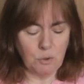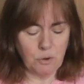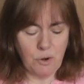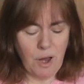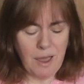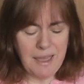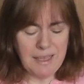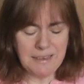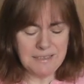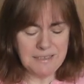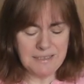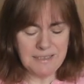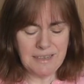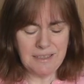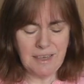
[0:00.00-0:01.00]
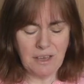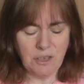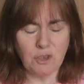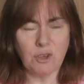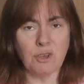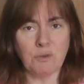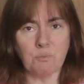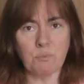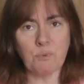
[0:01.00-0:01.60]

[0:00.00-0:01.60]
crying to see their good,